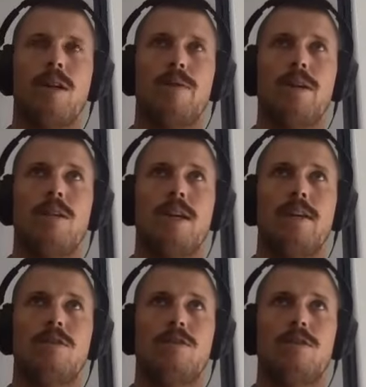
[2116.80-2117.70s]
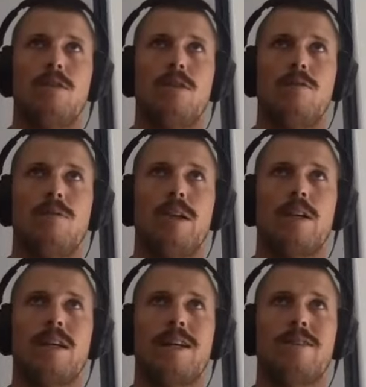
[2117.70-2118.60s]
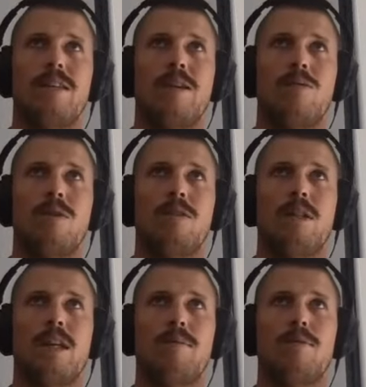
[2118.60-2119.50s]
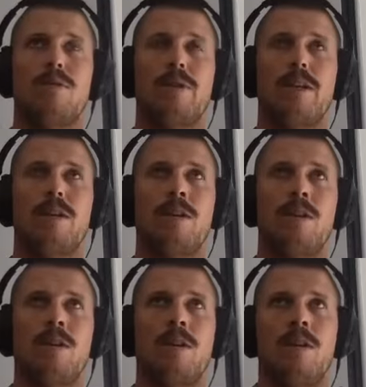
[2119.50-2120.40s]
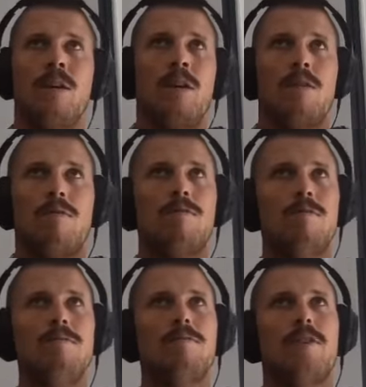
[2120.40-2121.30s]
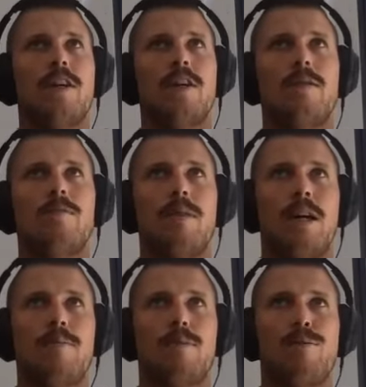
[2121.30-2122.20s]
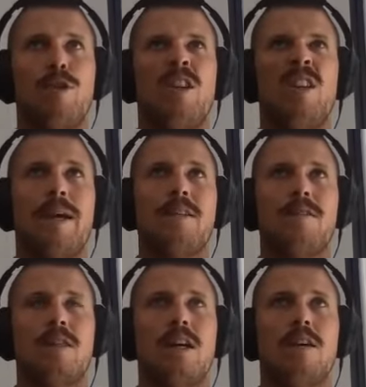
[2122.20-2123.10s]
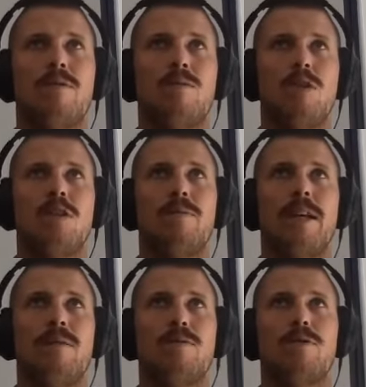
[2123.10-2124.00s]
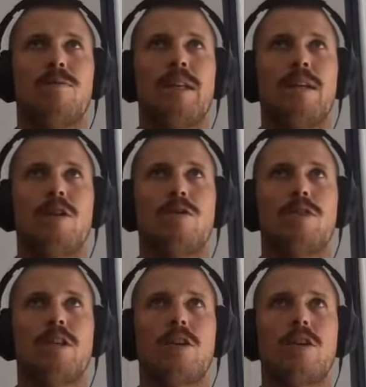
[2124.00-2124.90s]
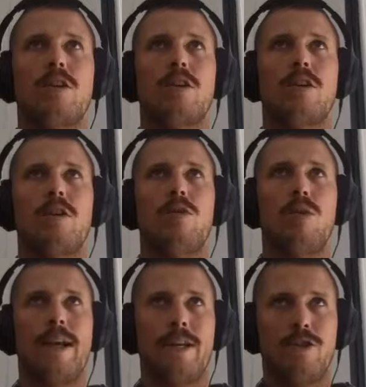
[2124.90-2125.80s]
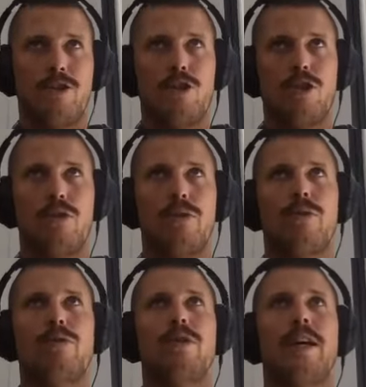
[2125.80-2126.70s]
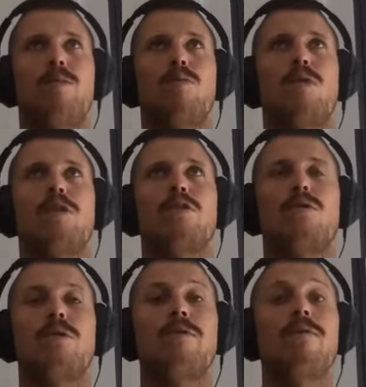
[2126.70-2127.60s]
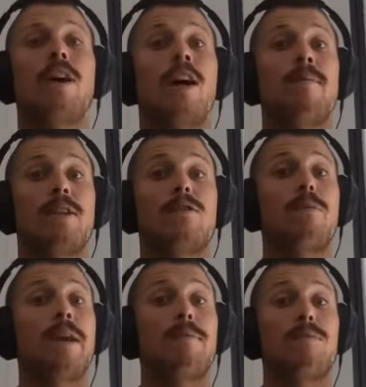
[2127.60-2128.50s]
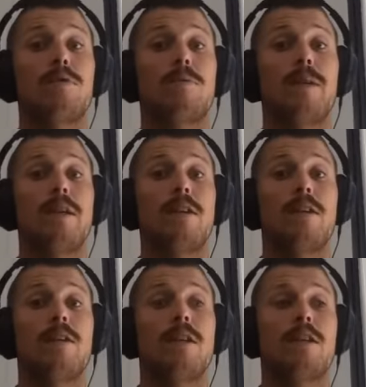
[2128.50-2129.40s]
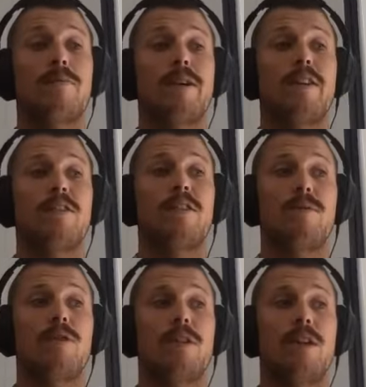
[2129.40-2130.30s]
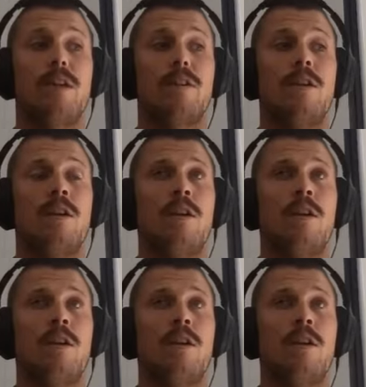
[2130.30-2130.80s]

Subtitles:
I realized I wanted to keep doing very community based stuff and wanted to be able to be hosting all ages shows and wanted good environments for people to be experiencing music in,